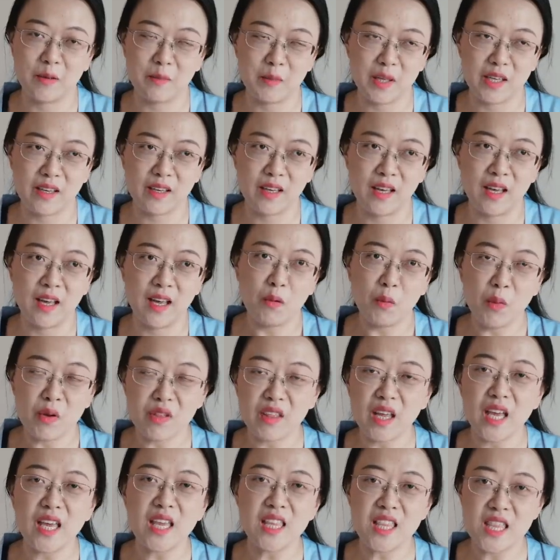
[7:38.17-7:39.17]
I'm like,
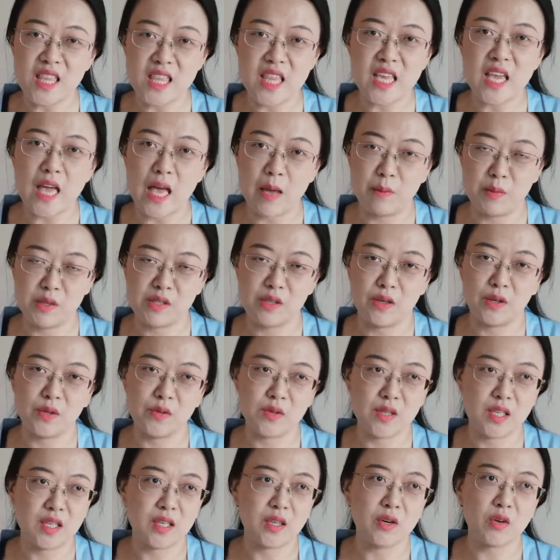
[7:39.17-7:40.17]
within the
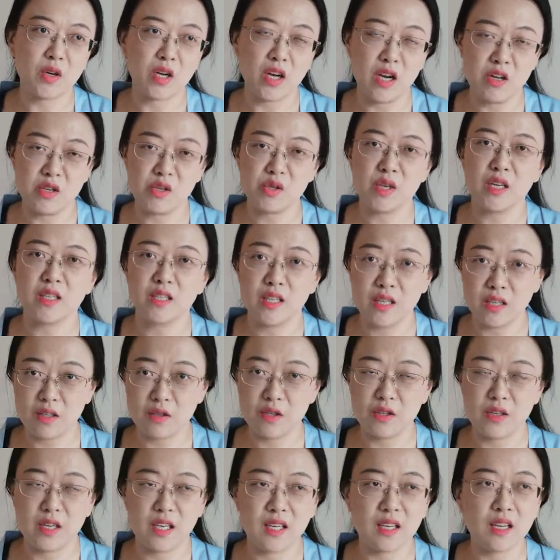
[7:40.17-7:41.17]
episode, you're
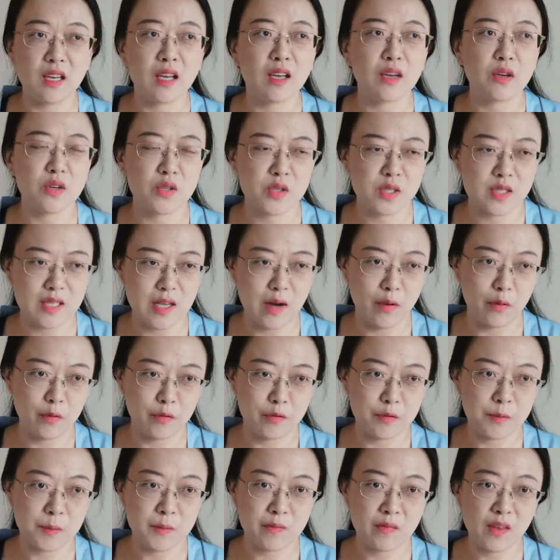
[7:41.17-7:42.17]
contradictory
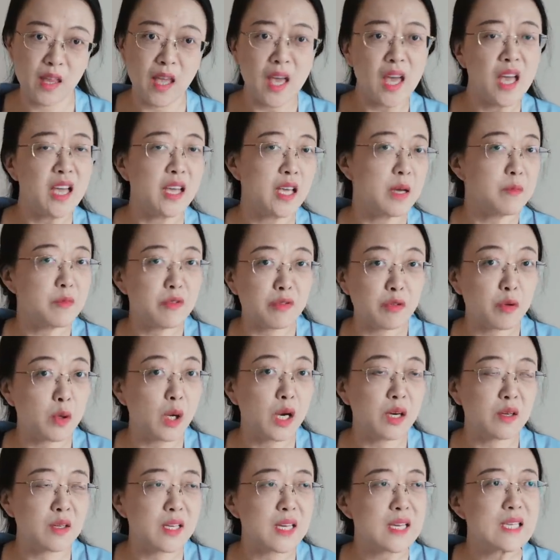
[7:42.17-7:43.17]
yourself. Game of
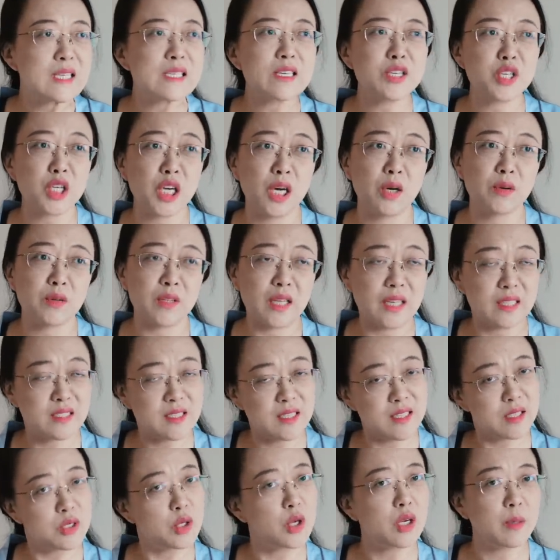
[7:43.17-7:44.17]
Thrones is a show that
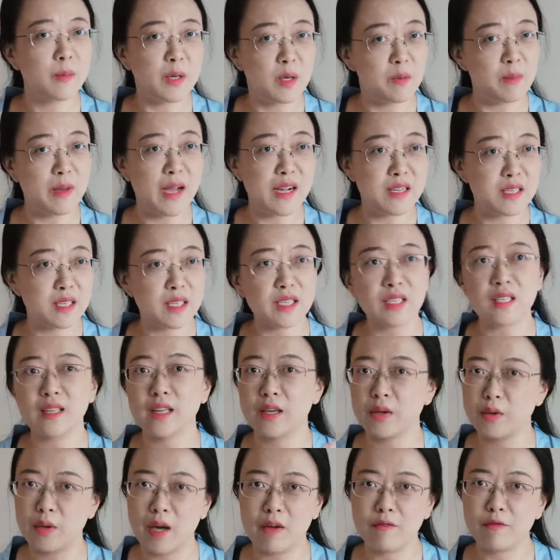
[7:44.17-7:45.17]
does talk about magic,
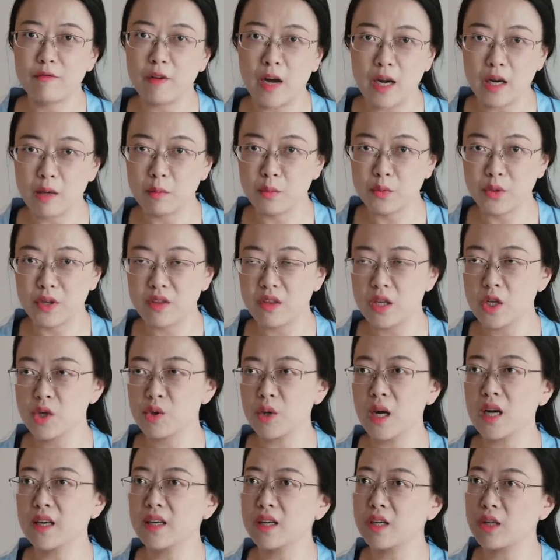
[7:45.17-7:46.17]
like you have fire-breathing
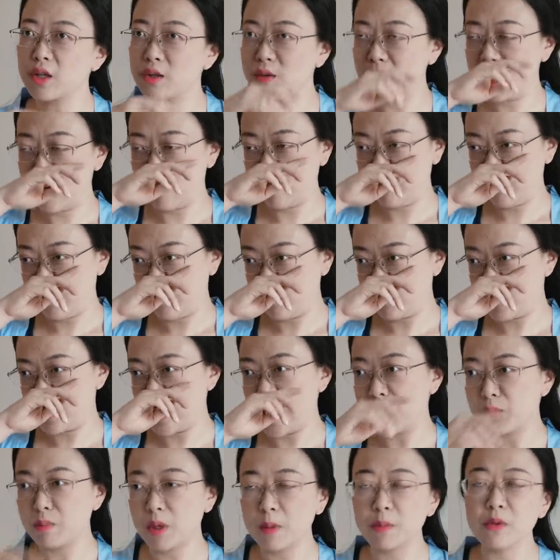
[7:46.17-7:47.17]
dragon, you have
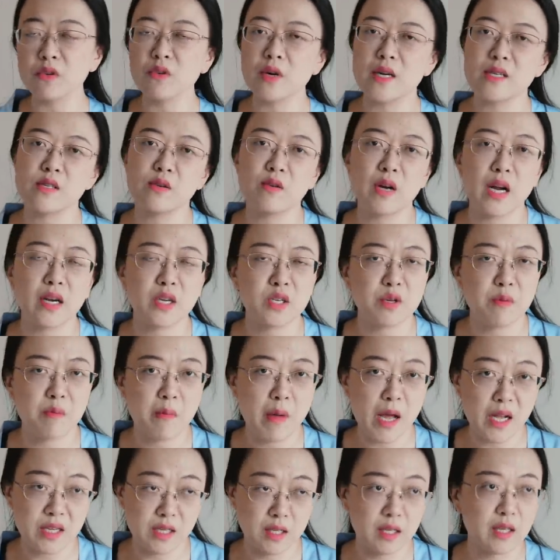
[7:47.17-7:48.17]
dead people resurrection
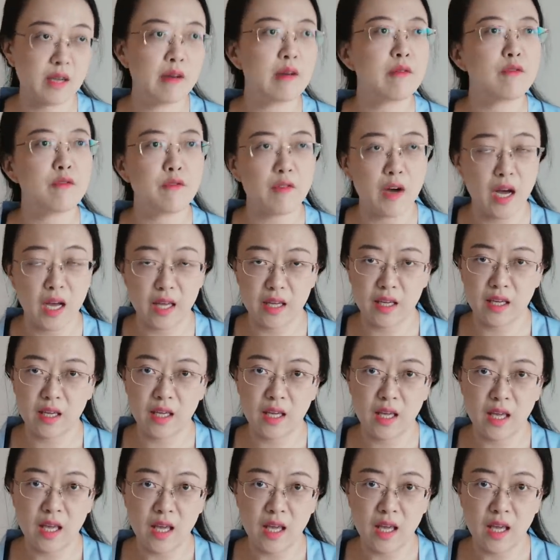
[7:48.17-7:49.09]
magic, fine.